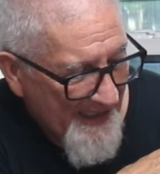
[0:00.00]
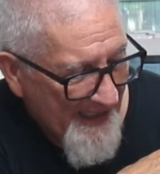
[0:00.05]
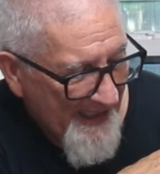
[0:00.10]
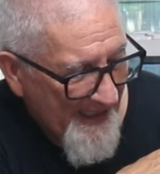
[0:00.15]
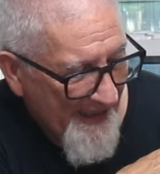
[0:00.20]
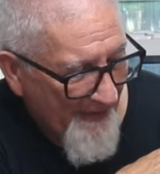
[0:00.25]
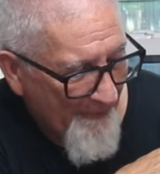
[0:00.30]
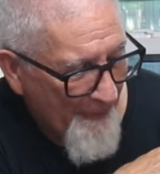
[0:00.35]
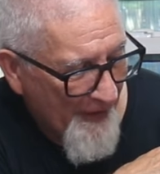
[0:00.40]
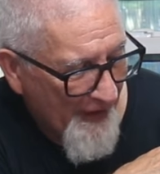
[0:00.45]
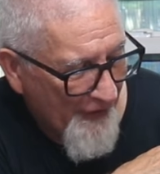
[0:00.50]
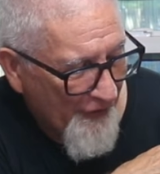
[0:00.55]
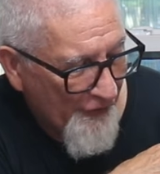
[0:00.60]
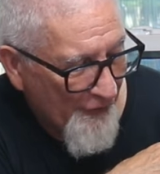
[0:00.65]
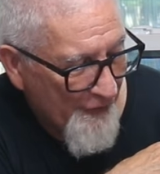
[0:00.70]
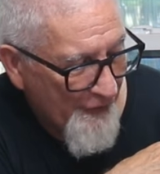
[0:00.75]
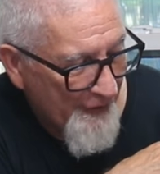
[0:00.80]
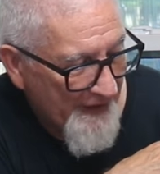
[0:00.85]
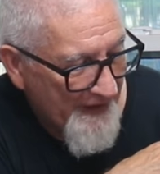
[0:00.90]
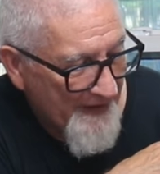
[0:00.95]
And I've been
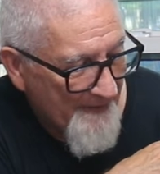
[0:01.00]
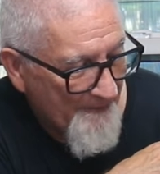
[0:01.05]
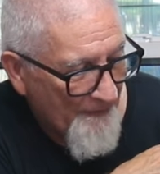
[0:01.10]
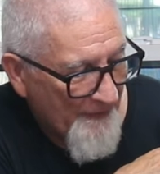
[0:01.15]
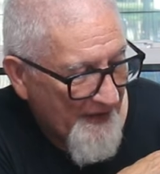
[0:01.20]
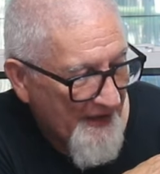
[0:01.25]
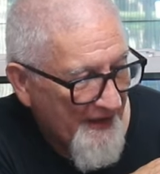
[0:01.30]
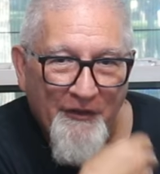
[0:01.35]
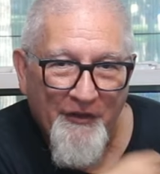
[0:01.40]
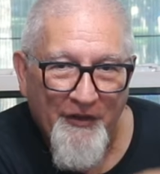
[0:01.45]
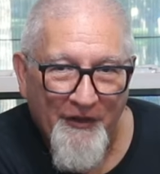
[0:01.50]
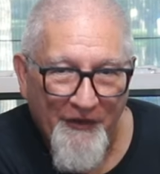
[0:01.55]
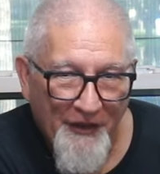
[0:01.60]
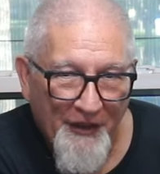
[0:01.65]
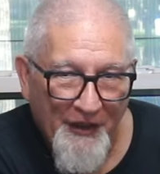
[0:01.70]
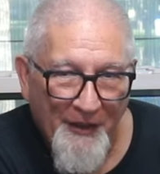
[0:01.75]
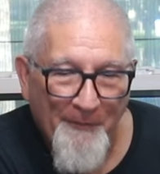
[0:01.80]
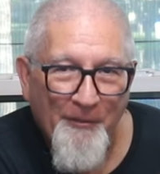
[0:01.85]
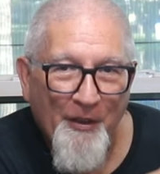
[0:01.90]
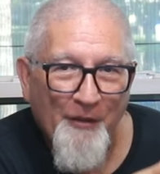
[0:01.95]
through it, the,
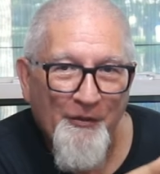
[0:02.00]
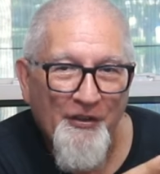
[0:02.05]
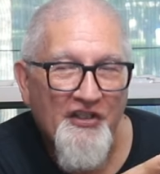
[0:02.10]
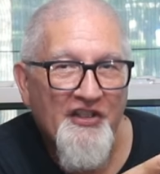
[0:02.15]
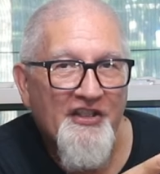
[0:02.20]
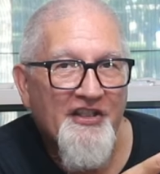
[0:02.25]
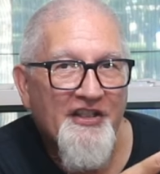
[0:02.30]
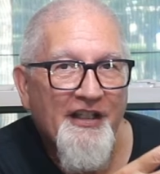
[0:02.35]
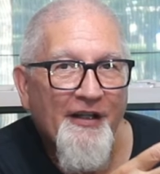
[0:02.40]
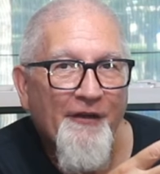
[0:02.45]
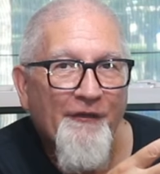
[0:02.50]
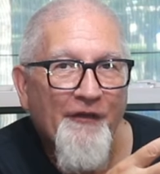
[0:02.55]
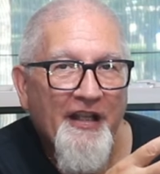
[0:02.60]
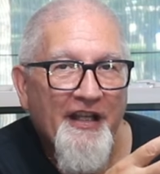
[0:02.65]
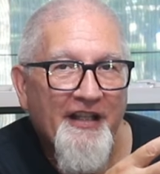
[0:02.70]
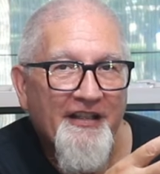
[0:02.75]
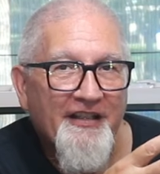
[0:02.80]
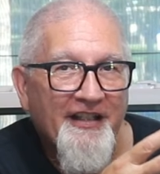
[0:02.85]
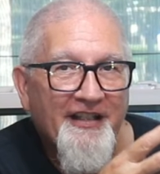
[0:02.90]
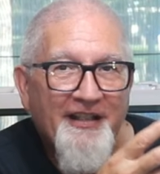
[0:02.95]
the components and stuff,
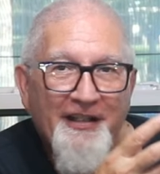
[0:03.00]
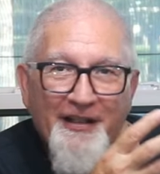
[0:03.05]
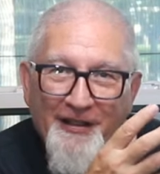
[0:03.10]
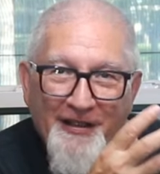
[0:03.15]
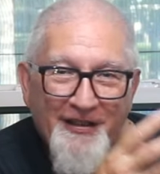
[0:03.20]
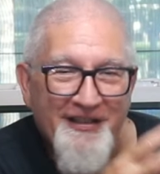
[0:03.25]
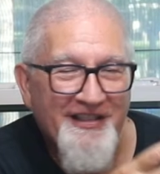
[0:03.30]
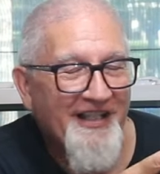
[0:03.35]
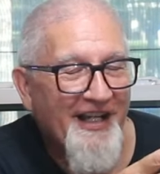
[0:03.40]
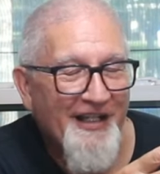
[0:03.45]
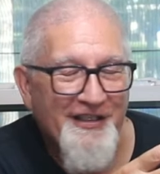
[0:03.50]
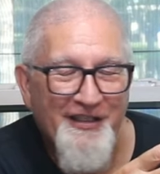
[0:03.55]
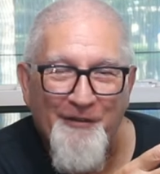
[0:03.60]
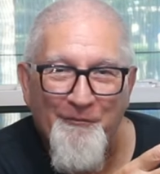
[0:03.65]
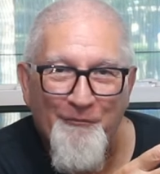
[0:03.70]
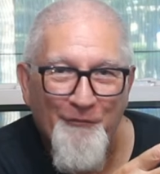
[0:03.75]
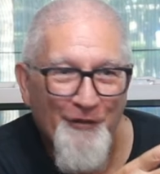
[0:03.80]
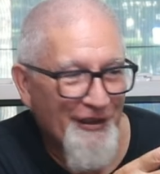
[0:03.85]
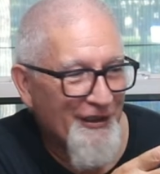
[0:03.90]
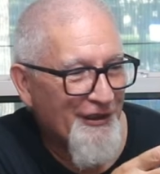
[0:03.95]
and it's got
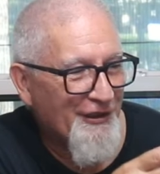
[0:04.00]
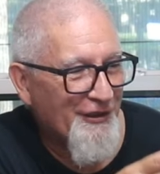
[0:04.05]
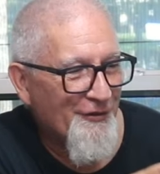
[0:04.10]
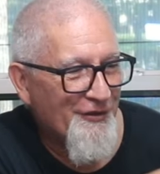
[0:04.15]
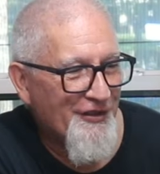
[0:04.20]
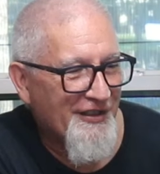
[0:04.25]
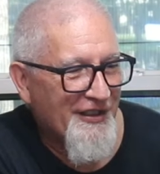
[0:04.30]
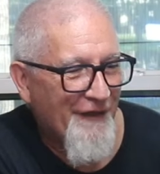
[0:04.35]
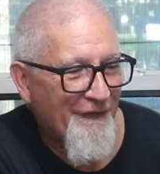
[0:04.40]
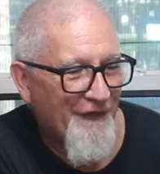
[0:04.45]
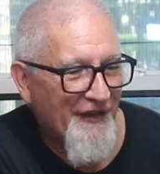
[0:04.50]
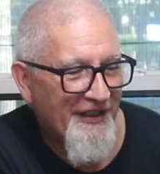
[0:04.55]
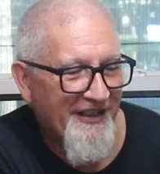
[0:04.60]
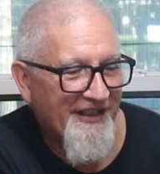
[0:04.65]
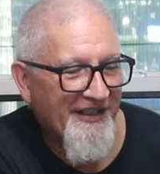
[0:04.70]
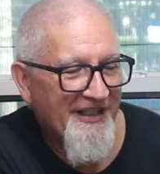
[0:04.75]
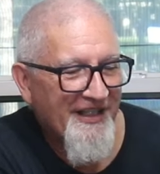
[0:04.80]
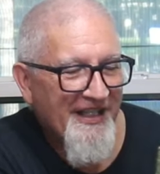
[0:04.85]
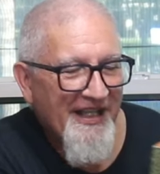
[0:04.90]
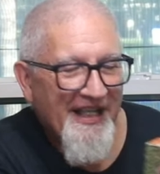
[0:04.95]
some really cute stuff in
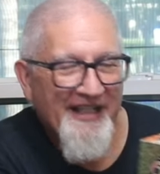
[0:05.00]
it.